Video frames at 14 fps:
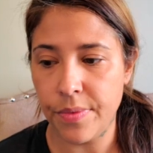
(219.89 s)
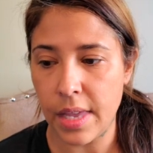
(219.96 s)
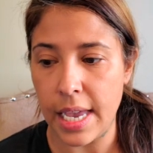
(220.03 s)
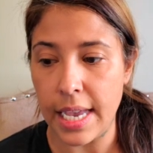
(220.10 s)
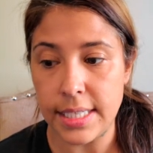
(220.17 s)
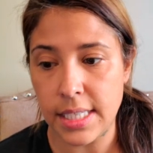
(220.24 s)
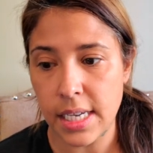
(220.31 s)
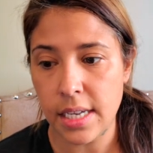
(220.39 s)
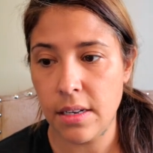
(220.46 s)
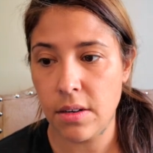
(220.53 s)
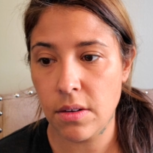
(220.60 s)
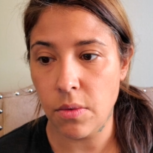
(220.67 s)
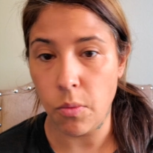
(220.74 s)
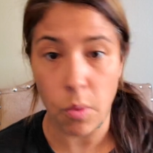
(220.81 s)
is it
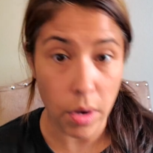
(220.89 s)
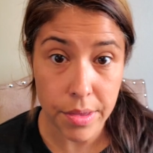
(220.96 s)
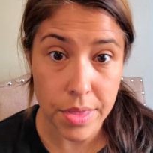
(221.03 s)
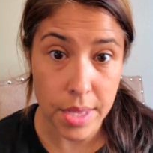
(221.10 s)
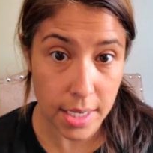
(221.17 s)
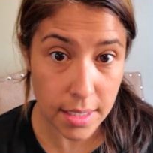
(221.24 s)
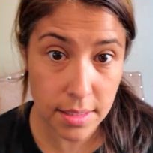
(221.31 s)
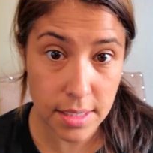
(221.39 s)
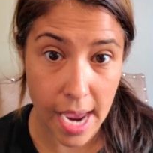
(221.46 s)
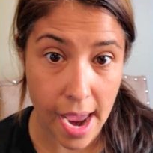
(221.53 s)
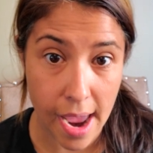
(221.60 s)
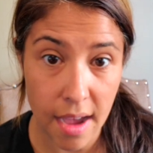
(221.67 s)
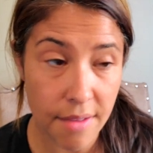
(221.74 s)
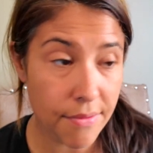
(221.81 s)
worth it to
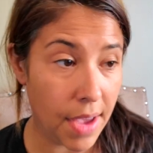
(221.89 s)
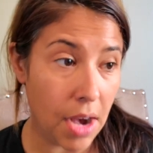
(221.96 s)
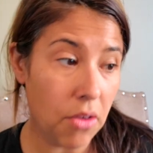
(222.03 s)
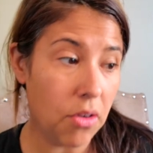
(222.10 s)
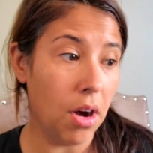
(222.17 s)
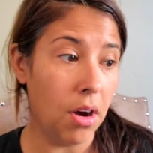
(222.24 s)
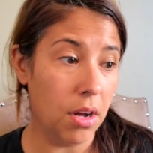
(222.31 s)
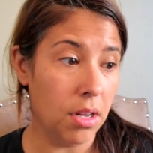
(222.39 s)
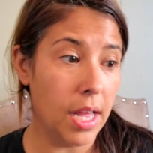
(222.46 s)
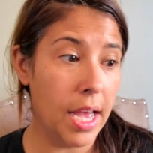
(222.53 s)
have alcohol?